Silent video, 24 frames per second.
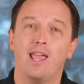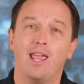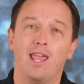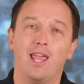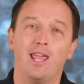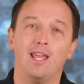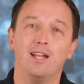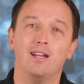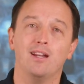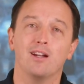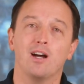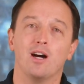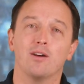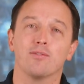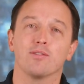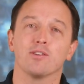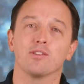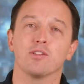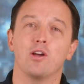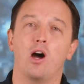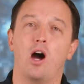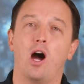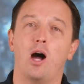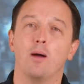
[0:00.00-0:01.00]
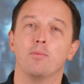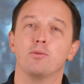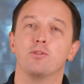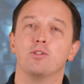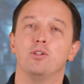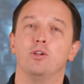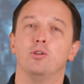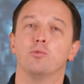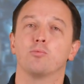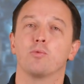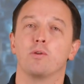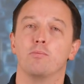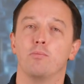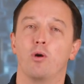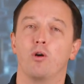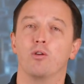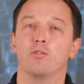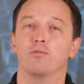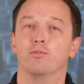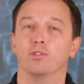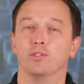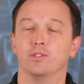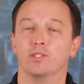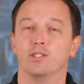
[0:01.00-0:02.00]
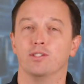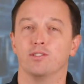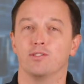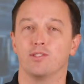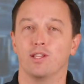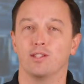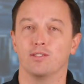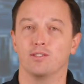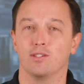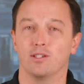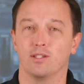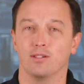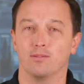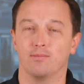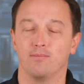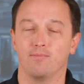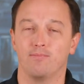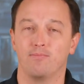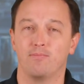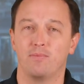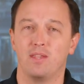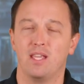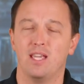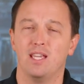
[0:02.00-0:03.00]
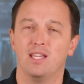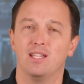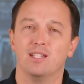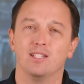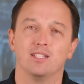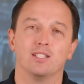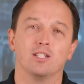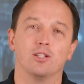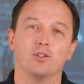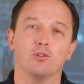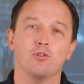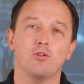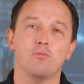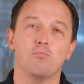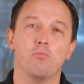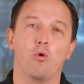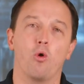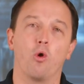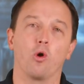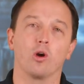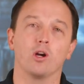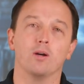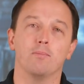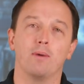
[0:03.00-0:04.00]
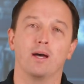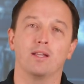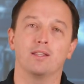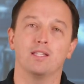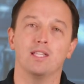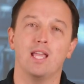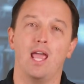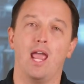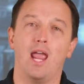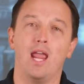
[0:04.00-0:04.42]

and it offers optional remote voltage sensing. And to learn more about the